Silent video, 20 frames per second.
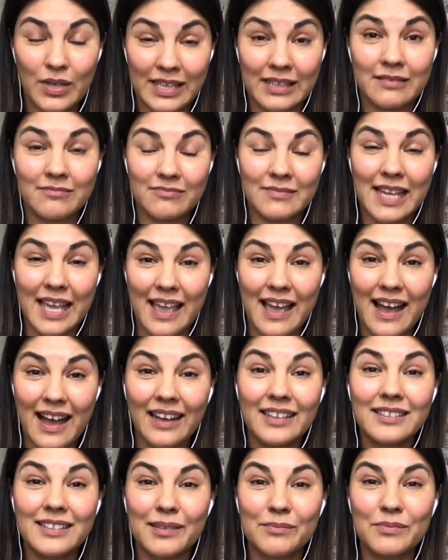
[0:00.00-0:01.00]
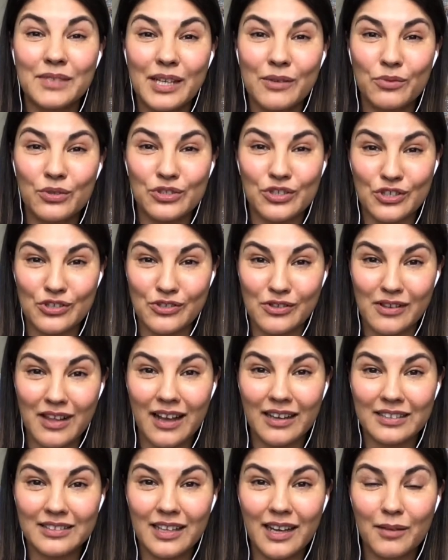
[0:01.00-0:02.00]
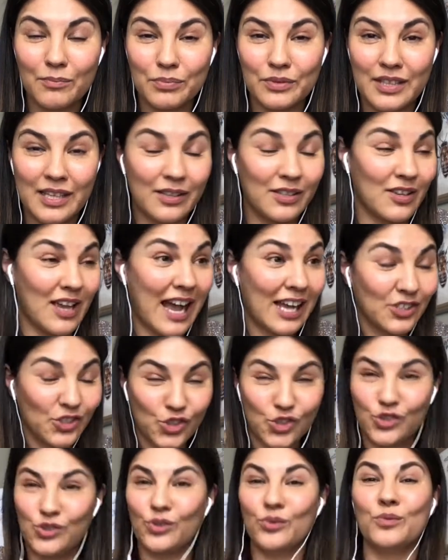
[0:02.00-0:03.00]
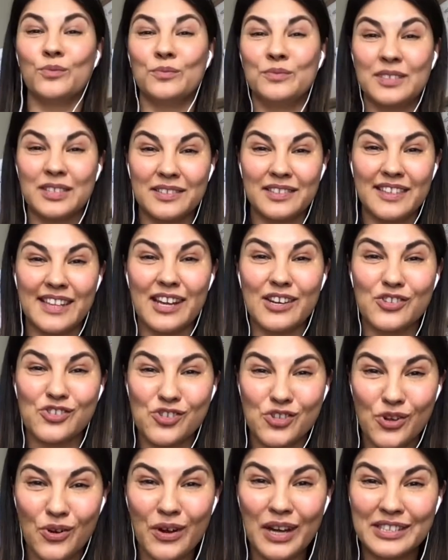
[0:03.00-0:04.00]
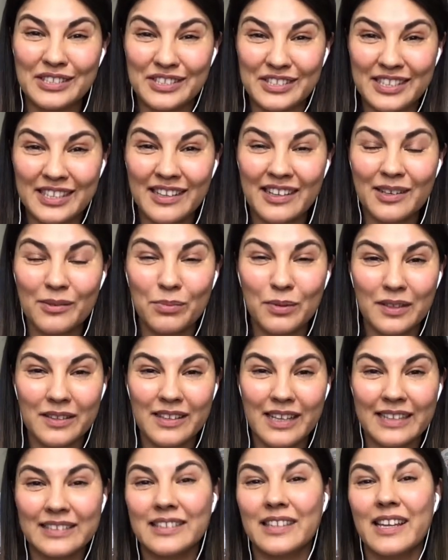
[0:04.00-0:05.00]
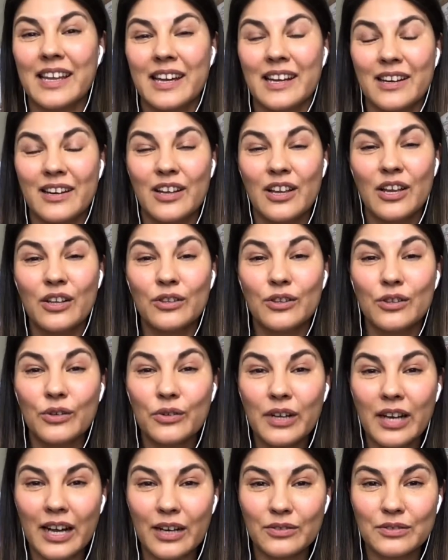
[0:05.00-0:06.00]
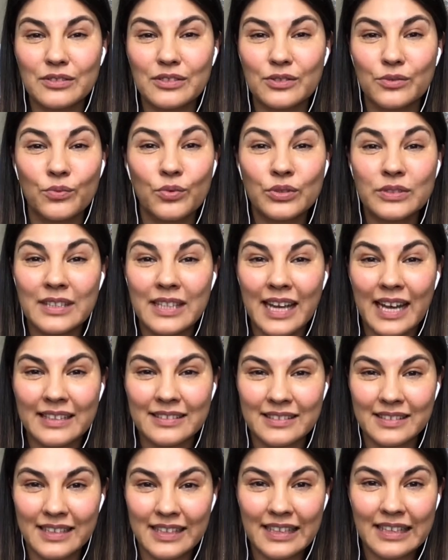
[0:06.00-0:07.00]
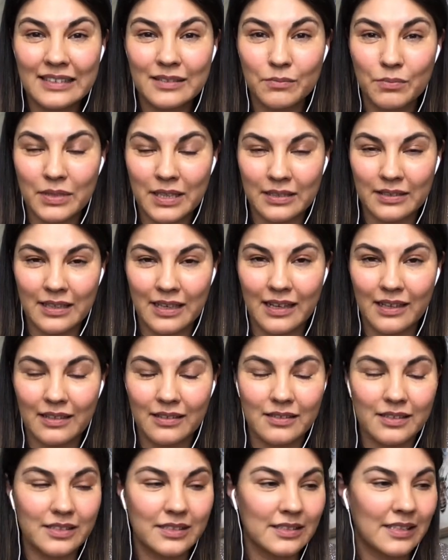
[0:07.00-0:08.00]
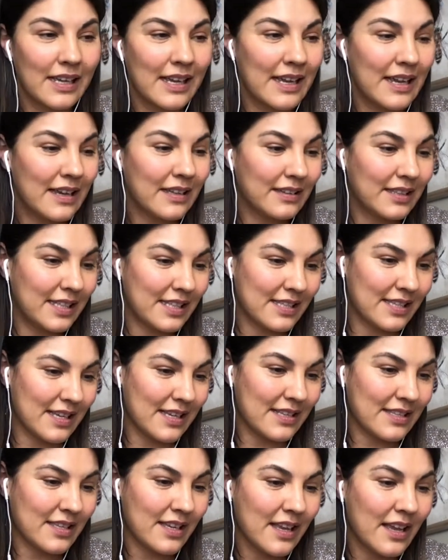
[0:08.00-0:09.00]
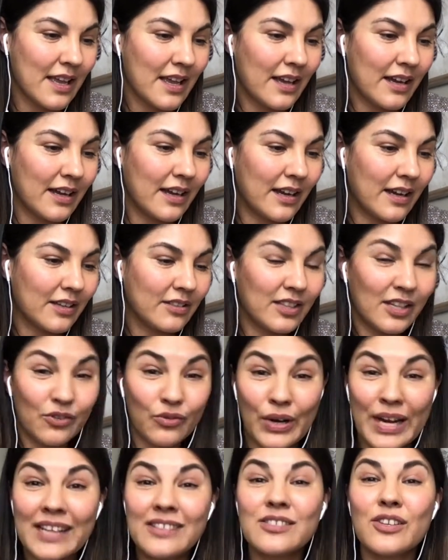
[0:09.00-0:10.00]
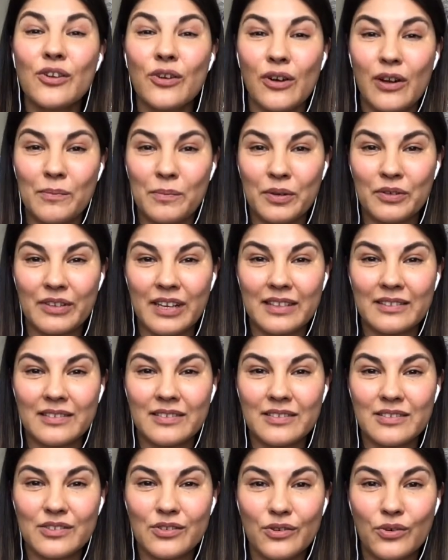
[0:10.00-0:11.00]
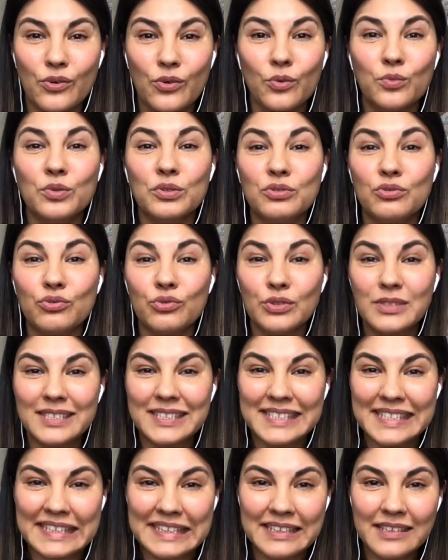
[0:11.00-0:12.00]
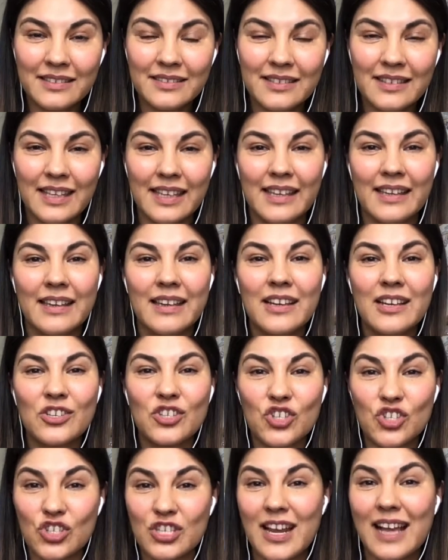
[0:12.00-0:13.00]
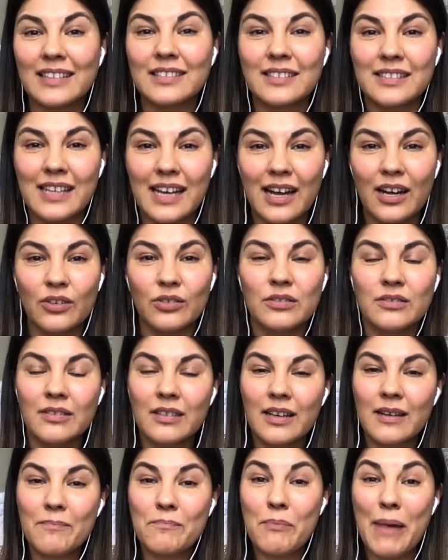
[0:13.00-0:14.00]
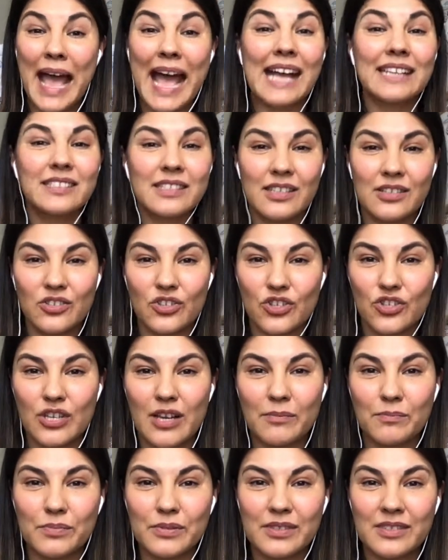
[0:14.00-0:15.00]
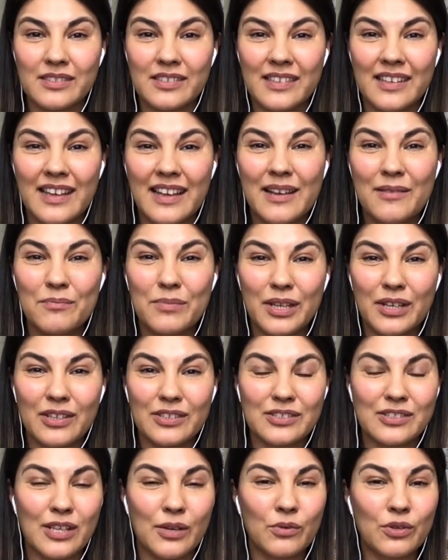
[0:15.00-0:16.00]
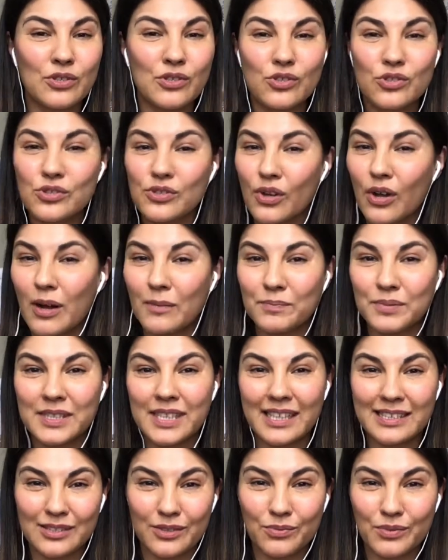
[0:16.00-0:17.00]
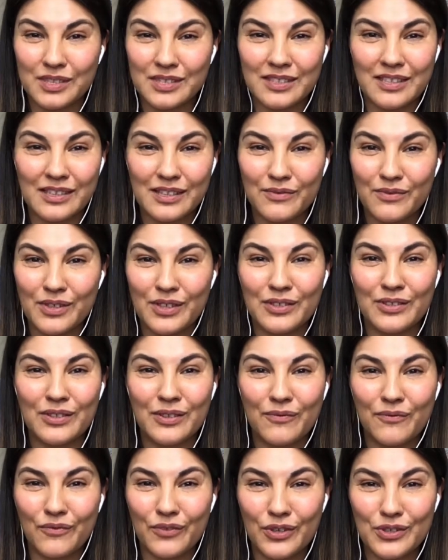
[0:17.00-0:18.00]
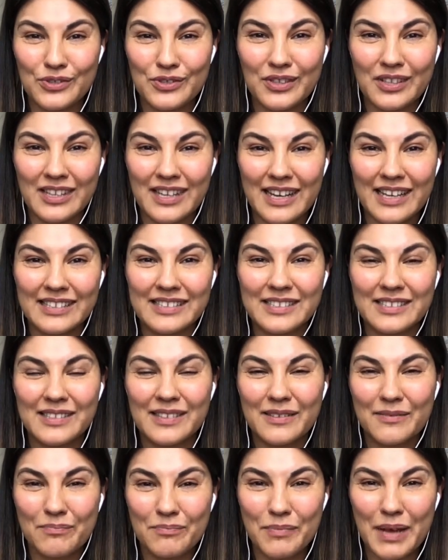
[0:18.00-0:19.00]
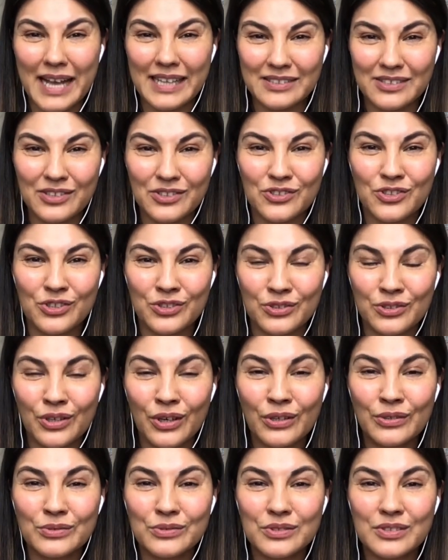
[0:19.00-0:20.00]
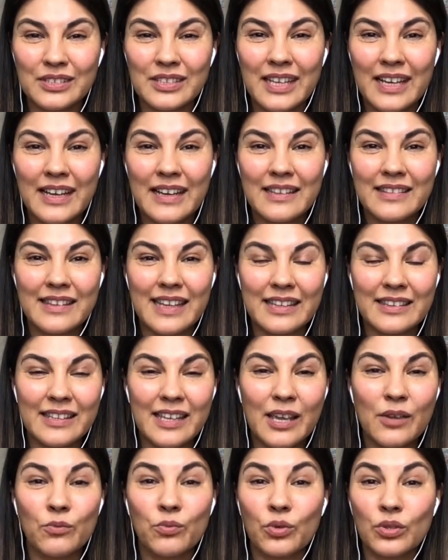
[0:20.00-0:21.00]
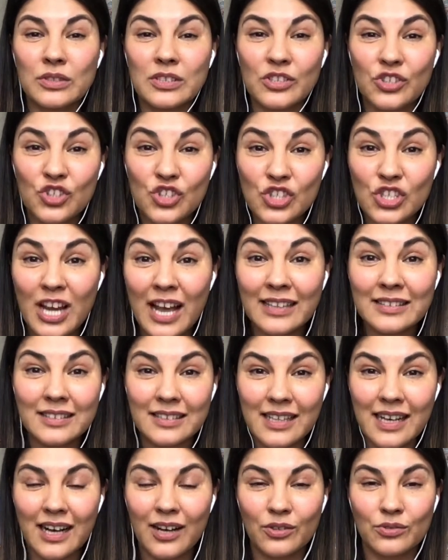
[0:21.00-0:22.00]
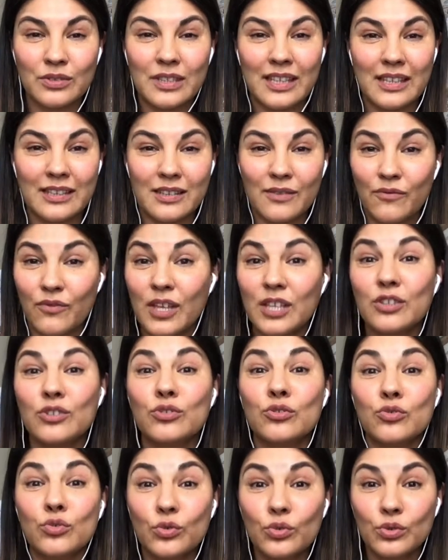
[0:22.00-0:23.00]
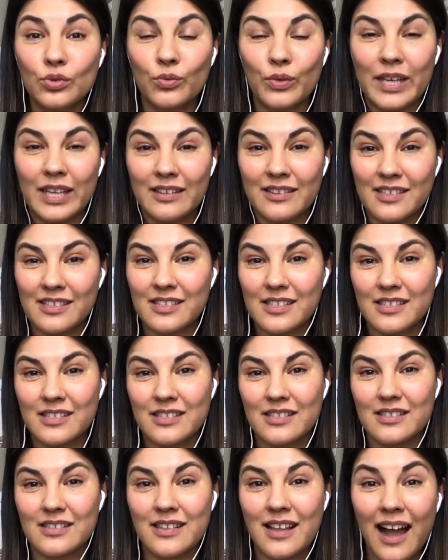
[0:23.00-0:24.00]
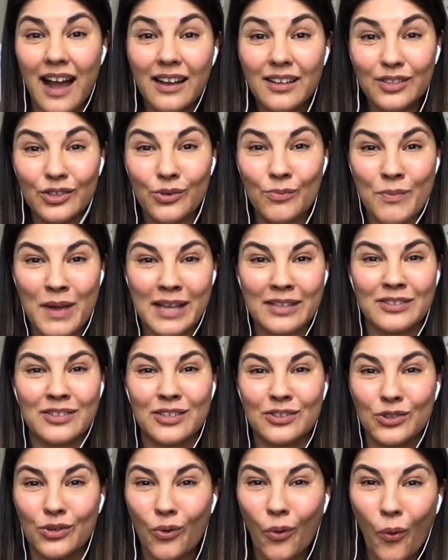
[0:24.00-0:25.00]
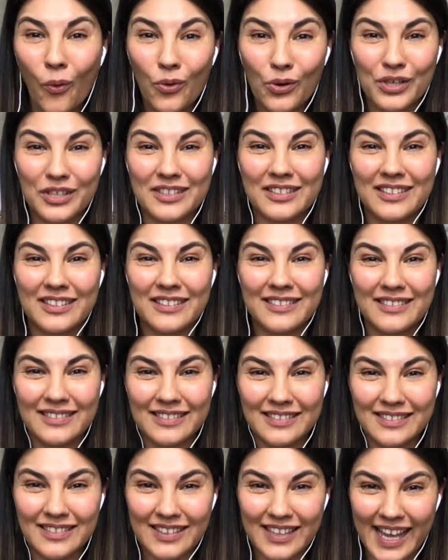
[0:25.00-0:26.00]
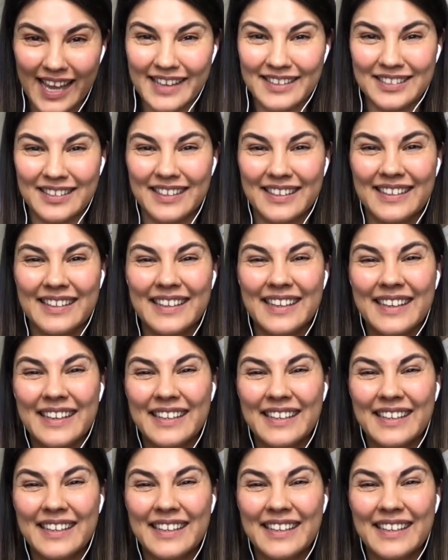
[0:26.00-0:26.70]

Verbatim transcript: They had them, they were just locked up. They assumed they're so unsinkable that their lookouts would not need binoculars. This is the radio operators who would routinely shut down passing ships because they were so obsessed with delivering the first class passenger notes that they would shut down in a very rude way. This is documented court data.